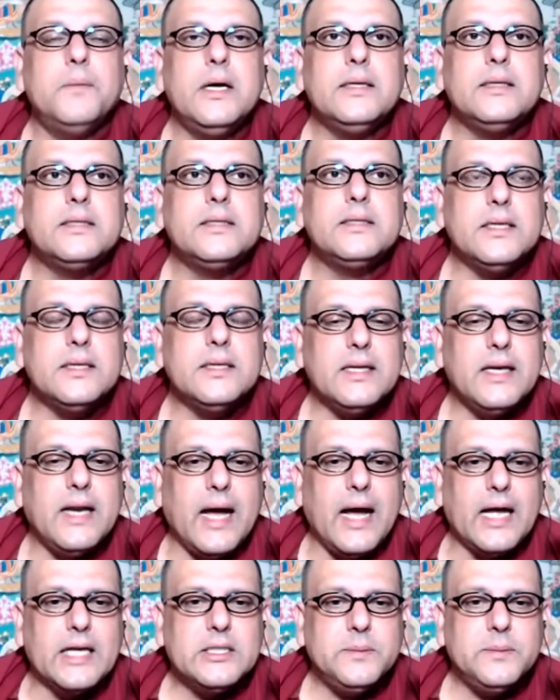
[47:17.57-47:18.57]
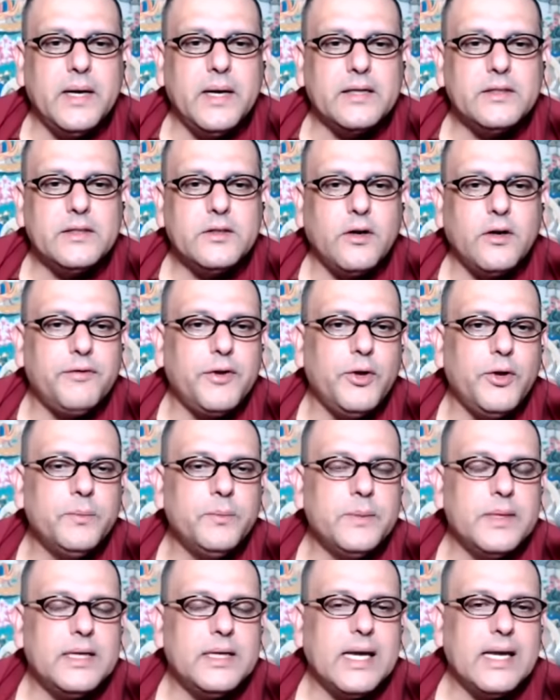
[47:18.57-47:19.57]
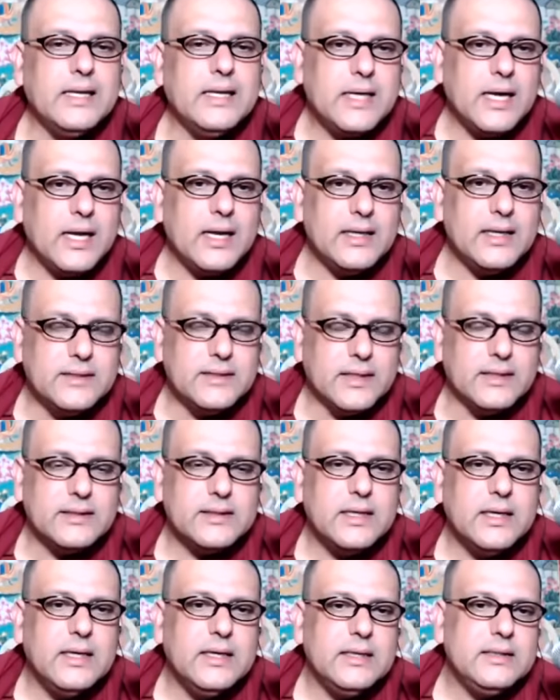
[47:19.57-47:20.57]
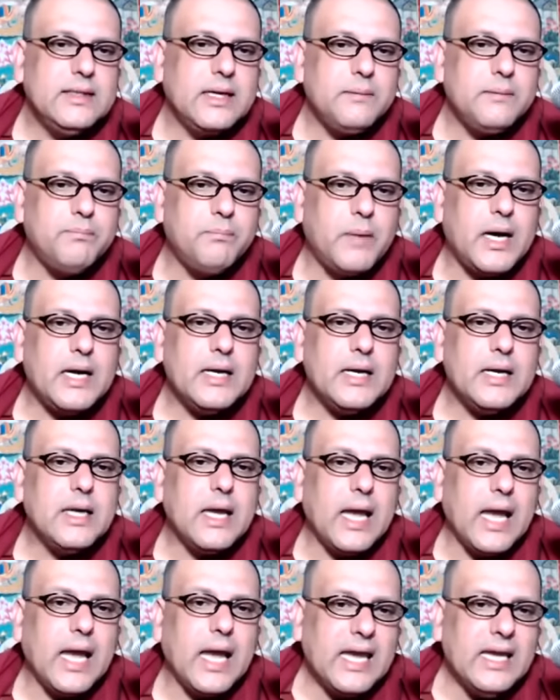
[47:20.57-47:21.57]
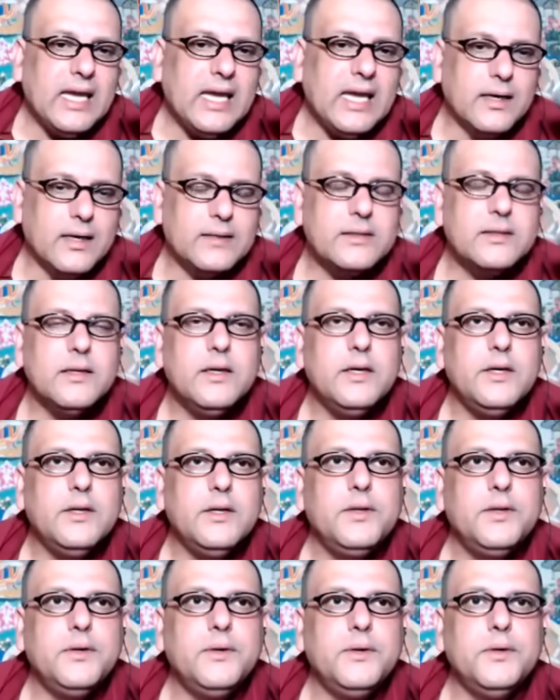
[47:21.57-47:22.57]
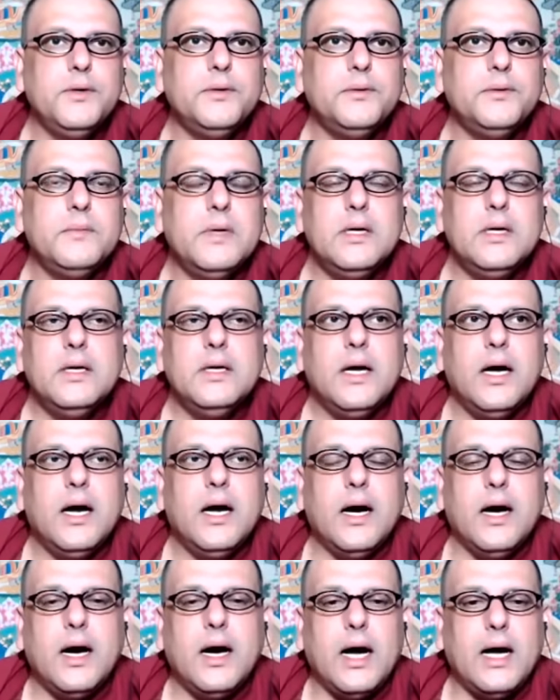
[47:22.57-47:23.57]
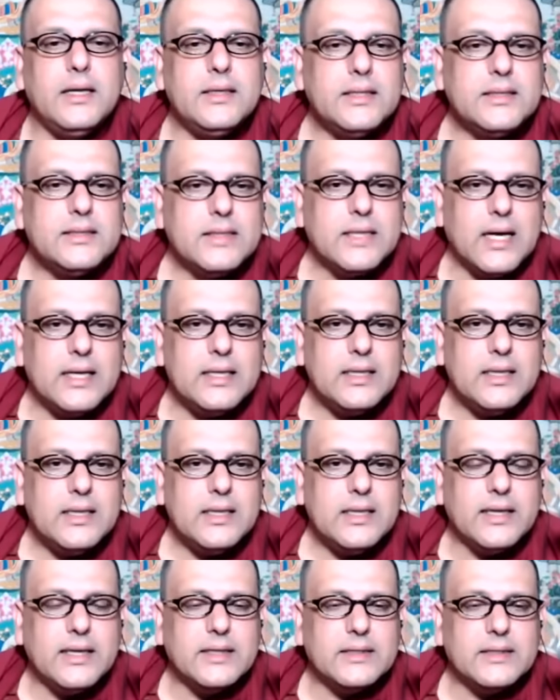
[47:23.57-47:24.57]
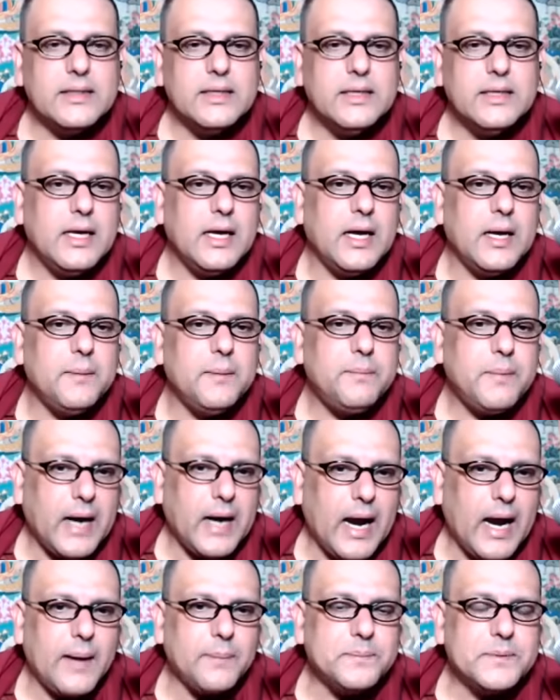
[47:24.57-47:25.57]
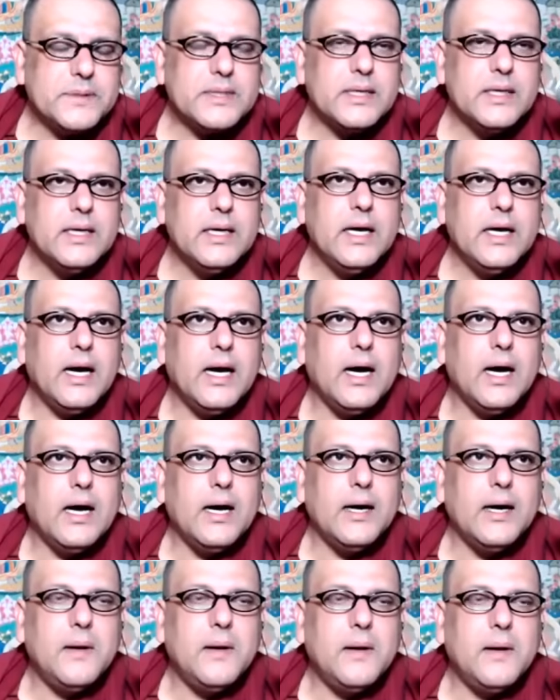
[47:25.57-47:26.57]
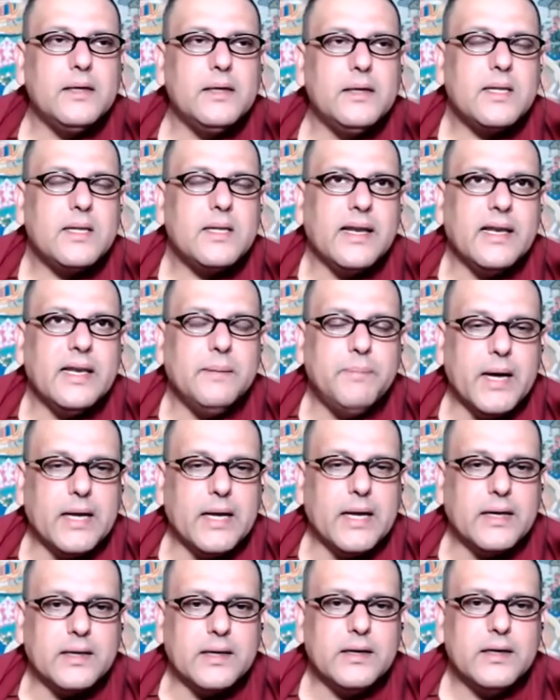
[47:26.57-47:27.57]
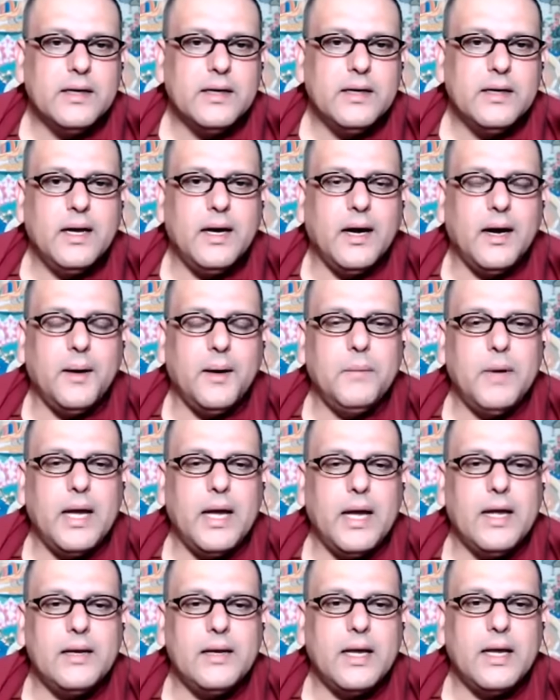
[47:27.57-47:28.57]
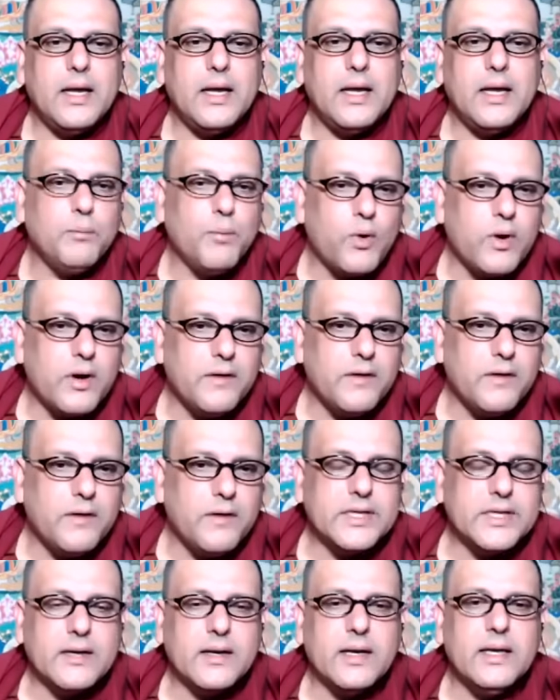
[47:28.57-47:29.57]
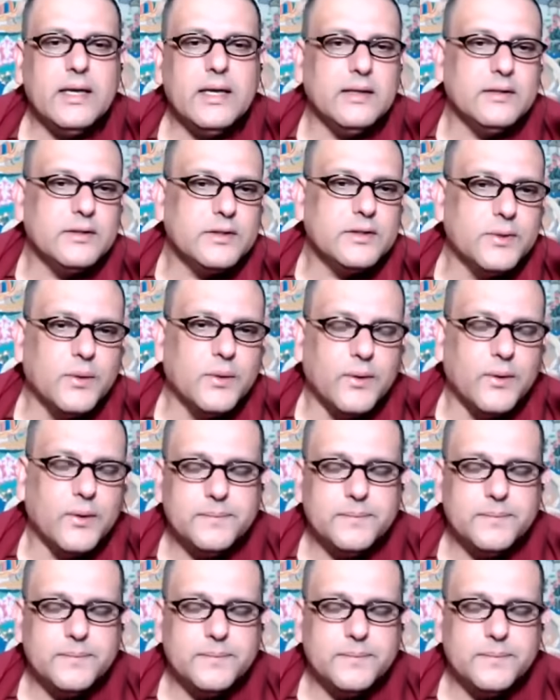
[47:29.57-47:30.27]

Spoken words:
certain aspects of human intelligence that might aid us to understand things perhaps slightly better and more efficiently and so on.